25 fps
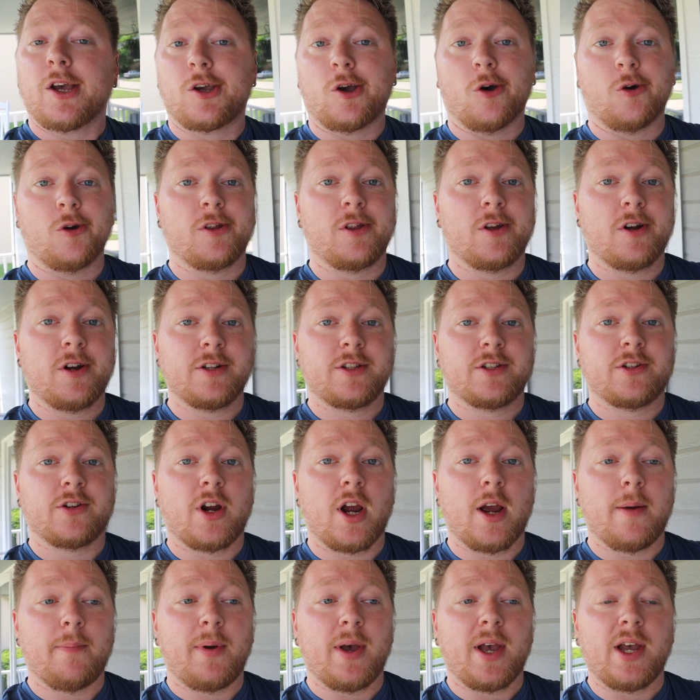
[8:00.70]
Go to their
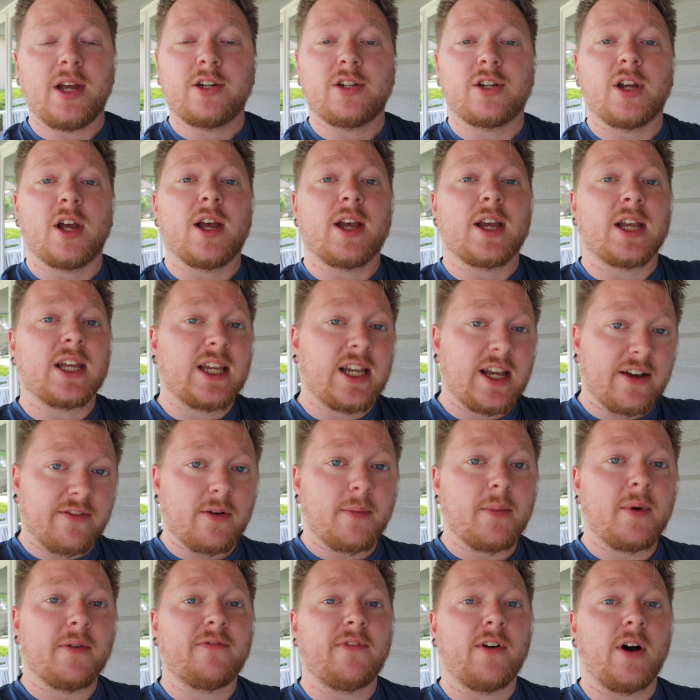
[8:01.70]
Instagram page, give
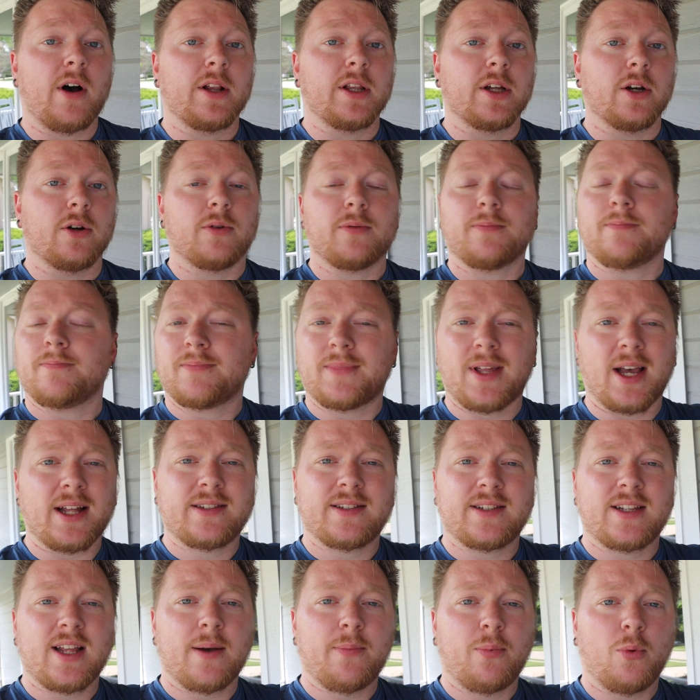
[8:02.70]
them a follow.
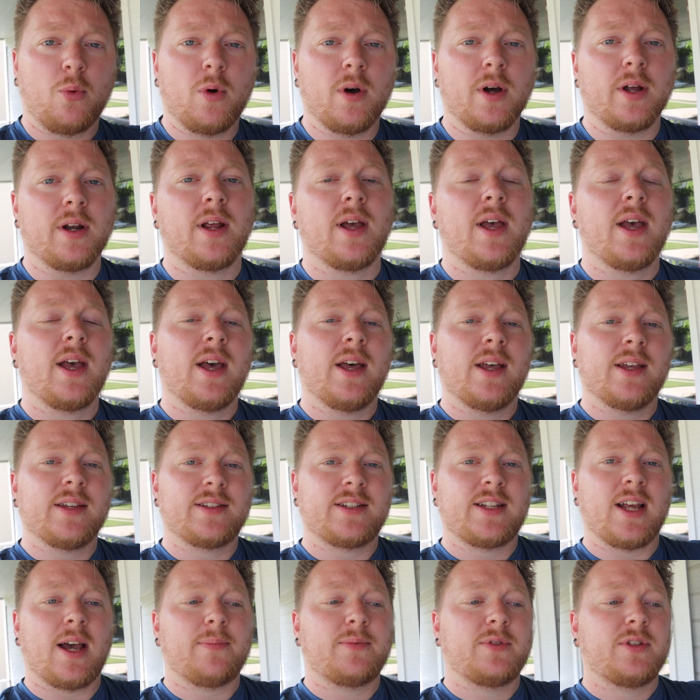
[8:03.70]
That's step 1.
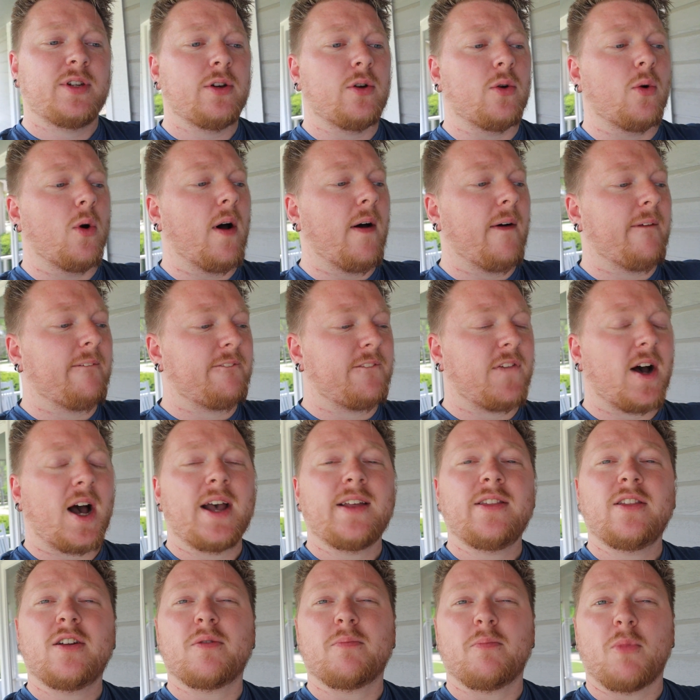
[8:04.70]
Step 2,
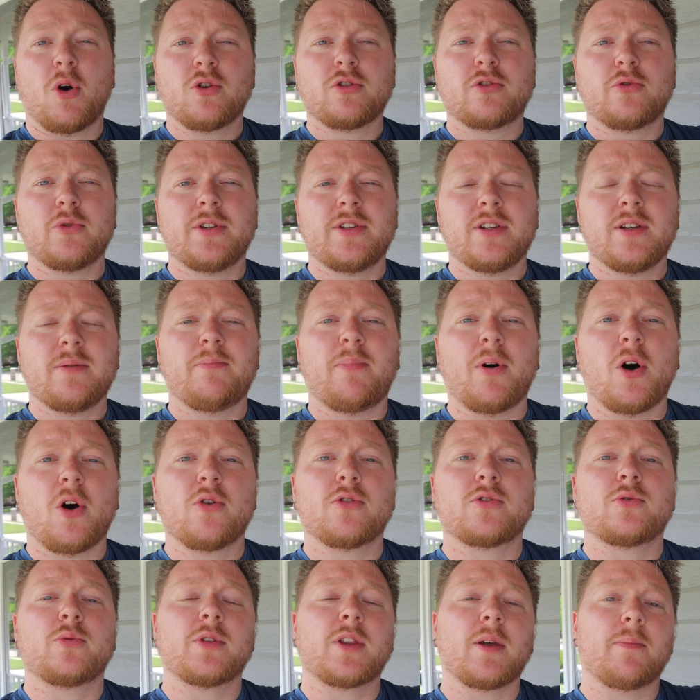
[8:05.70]
find their most recent
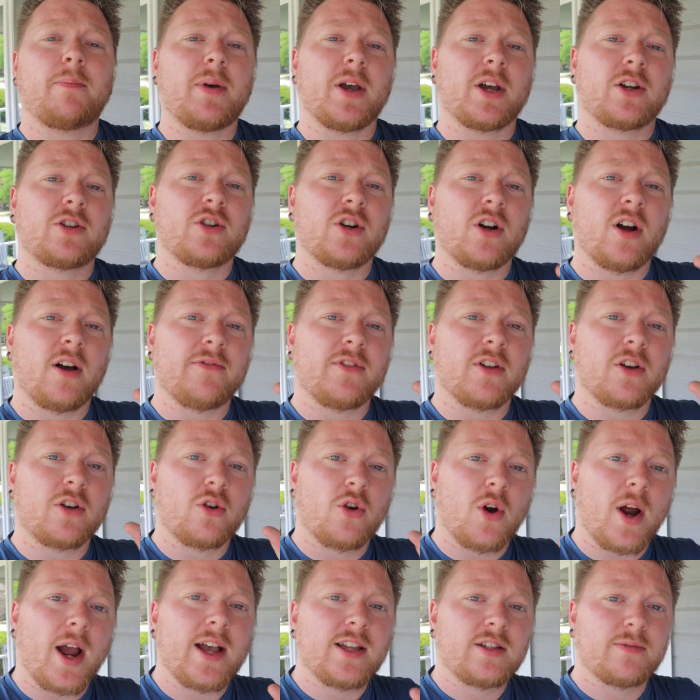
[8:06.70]
post with a picture of the
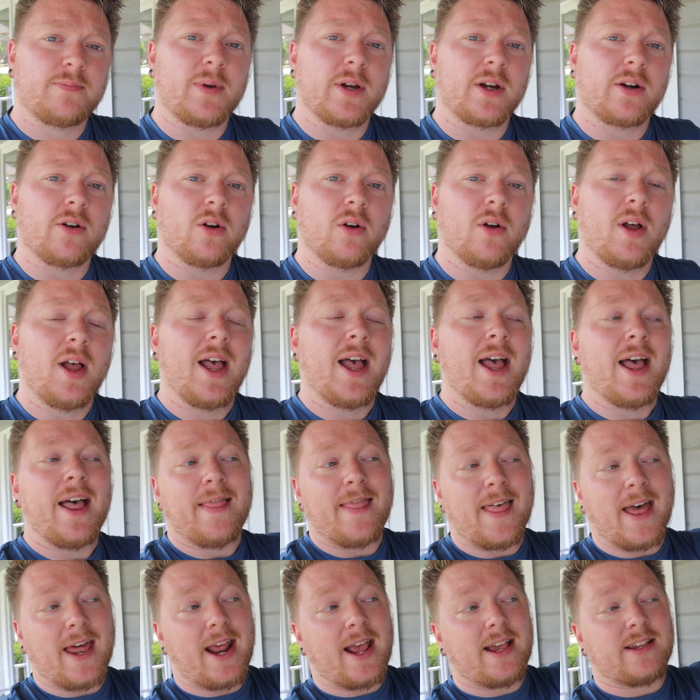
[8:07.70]
grass pickerel.
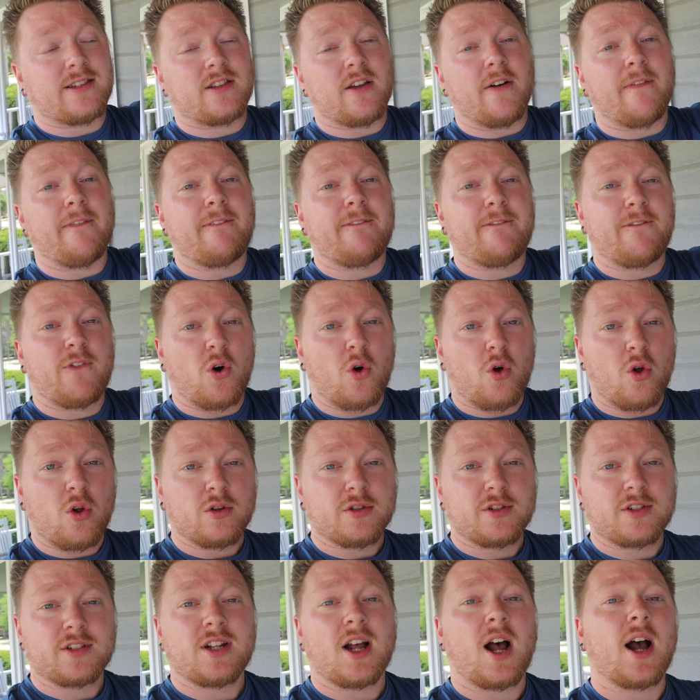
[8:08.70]
That has the
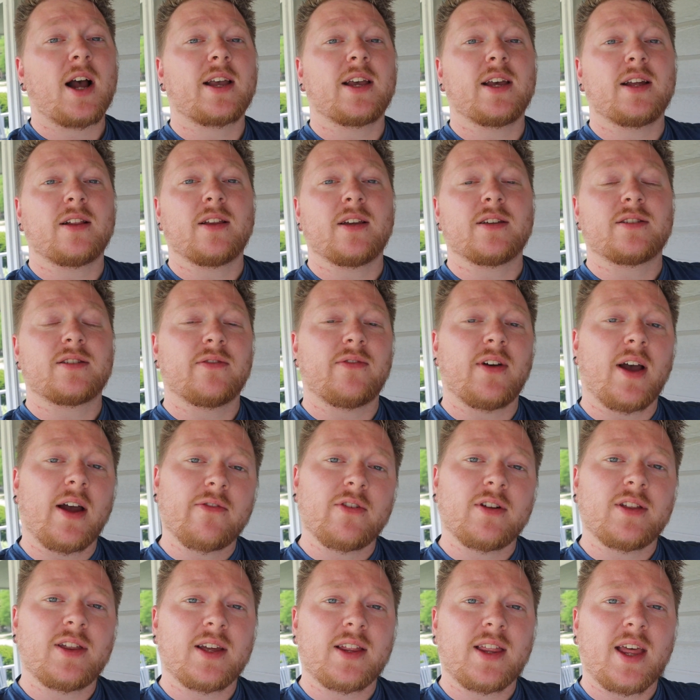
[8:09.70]
full stocking list of
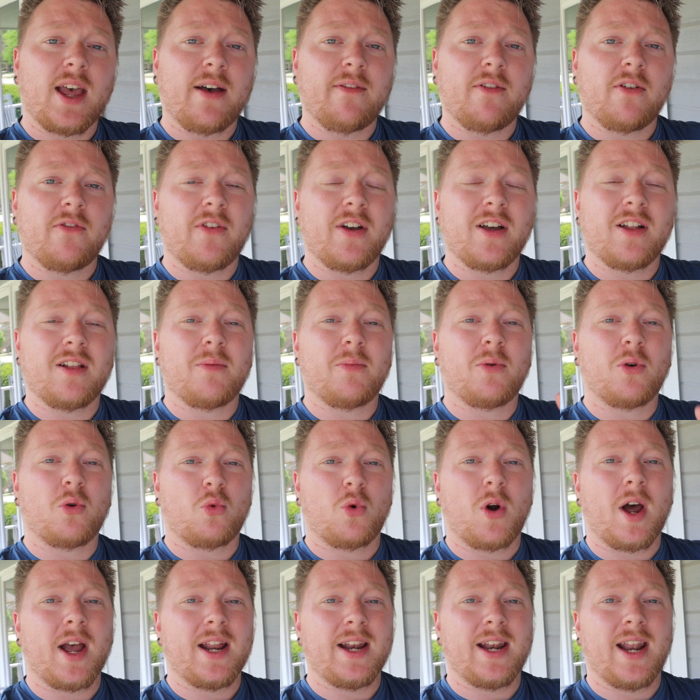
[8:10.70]
everything they have available
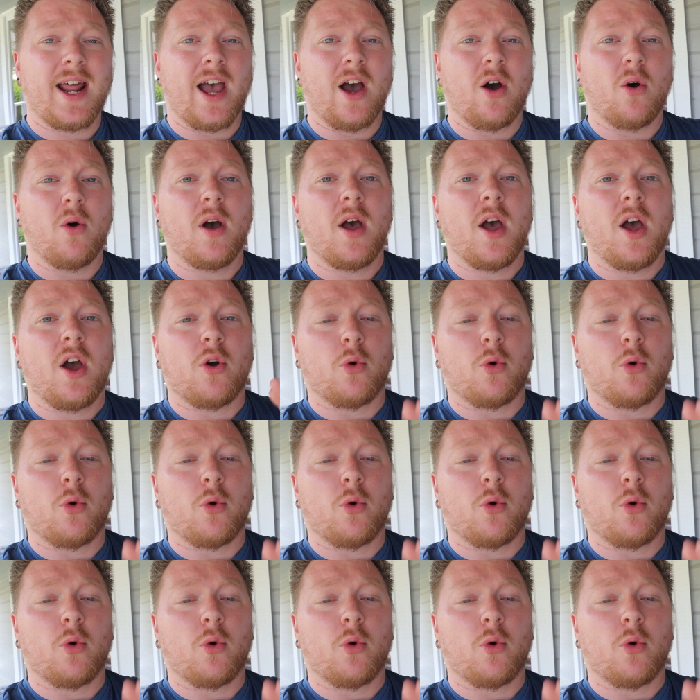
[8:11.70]
right now.